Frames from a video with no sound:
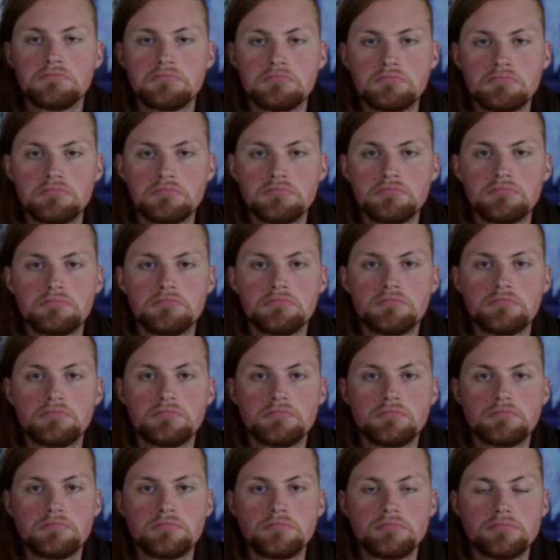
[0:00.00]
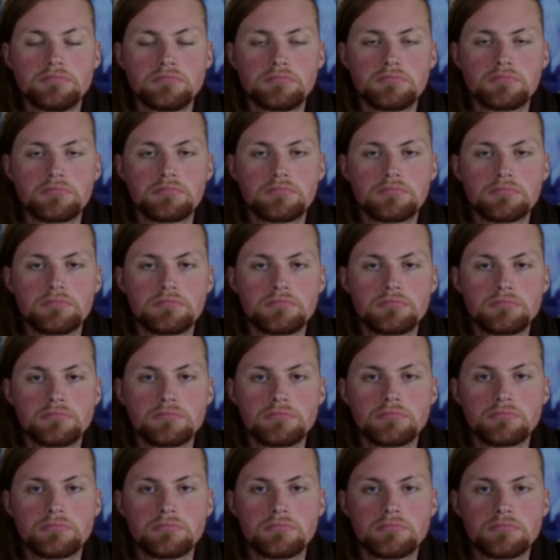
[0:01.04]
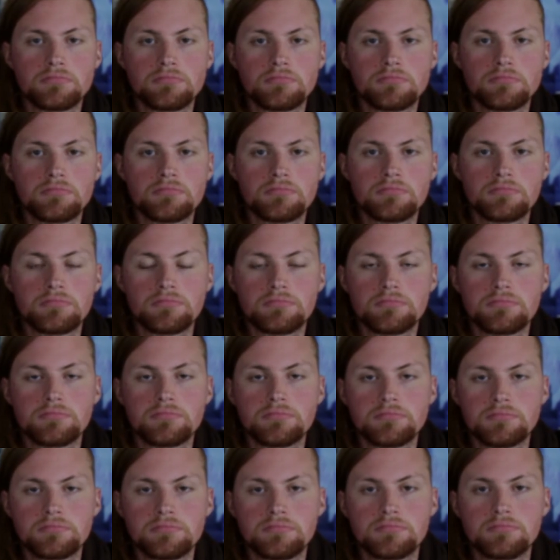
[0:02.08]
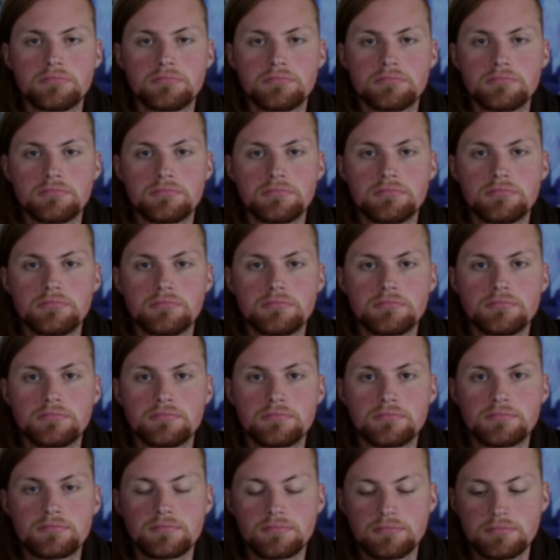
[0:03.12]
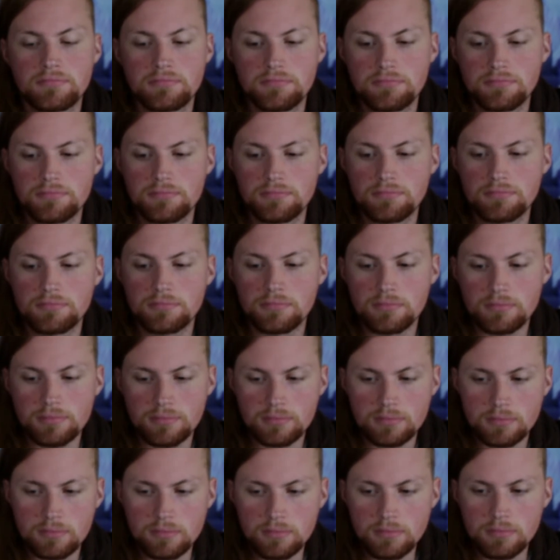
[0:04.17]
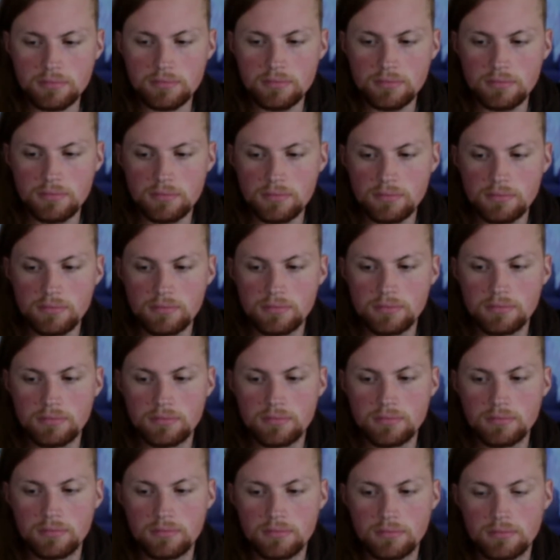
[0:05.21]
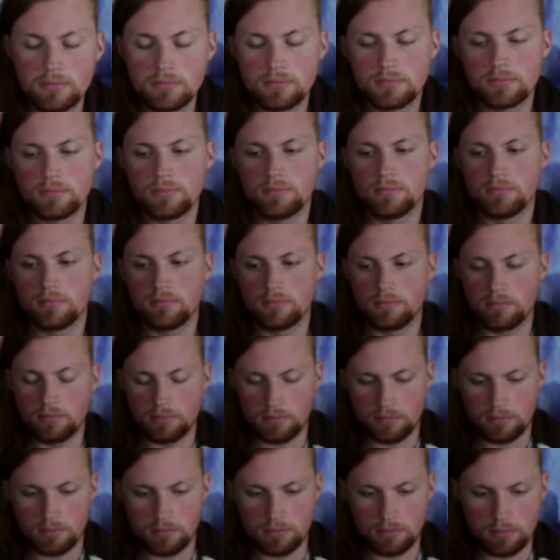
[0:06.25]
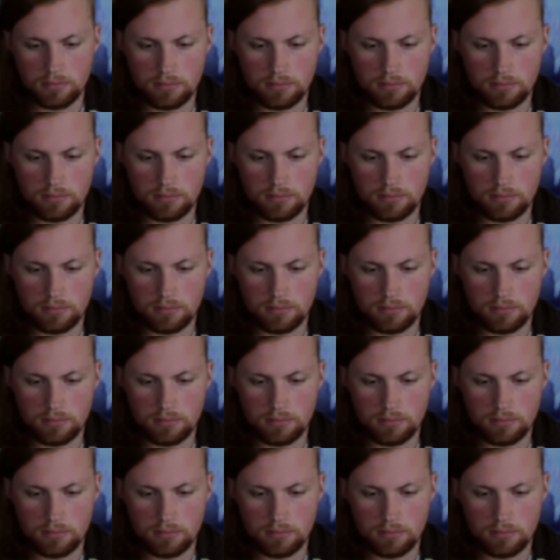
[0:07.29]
(not speaking)